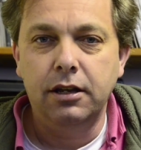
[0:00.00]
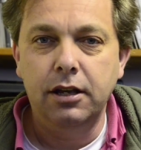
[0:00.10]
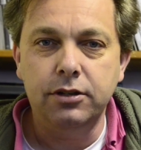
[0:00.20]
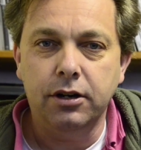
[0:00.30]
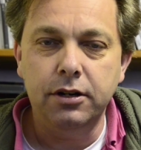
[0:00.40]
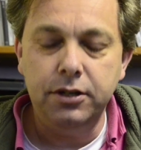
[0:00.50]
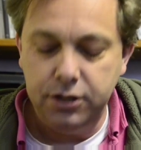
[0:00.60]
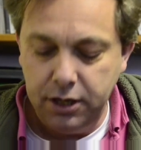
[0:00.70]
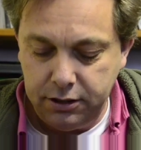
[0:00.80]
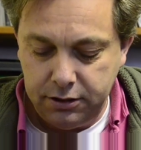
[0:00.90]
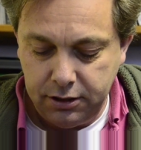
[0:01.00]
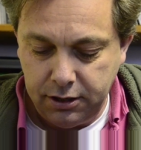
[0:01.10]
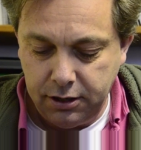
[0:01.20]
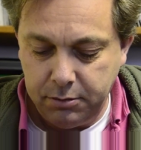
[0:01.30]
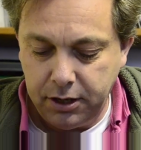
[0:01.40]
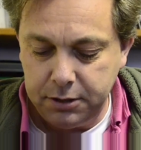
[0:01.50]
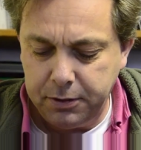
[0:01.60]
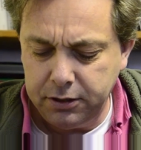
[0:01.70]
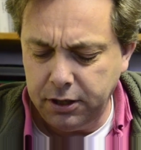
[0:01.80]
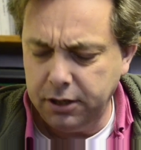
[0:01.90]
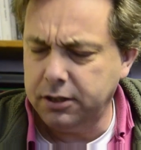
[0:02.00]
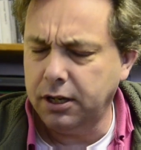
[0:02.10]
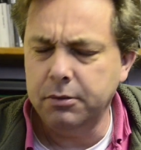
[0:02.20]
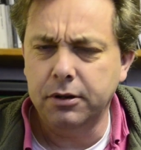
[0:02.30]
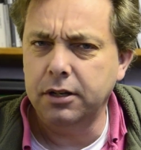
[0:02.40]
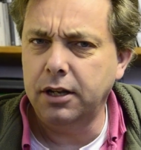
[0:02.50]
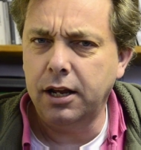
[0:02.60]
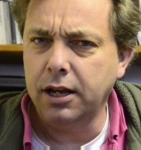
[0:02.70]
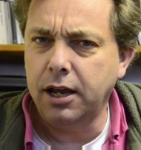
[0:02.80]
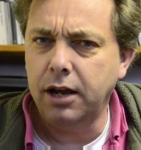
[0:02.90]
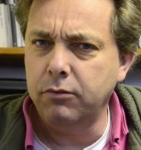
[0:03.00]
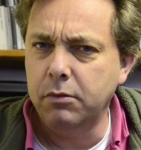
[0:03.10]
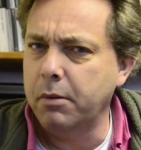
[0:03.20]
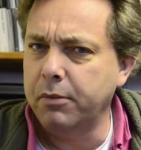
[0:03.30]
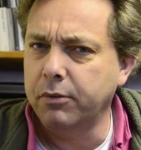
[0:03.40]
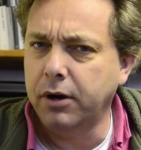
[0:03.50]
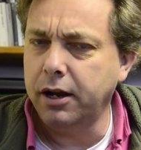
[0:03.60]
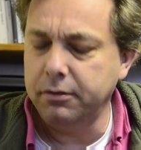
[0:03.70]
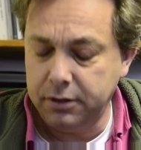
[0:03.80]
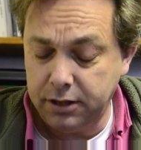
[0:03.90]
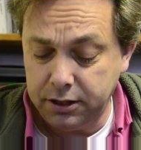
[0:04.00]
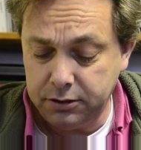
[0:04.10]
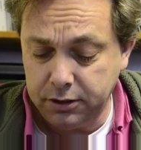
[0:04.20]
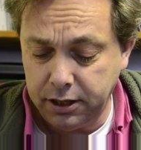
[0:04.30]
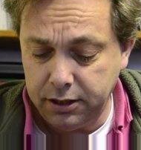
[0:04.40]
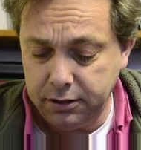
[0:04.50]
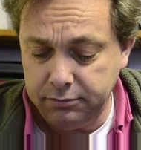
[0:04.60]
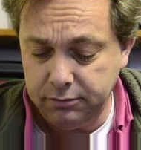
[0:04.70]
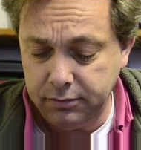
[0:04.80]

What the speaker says: It's hard as shit. But I spent a lot of time on it, and I can't remember why. But that's what I did.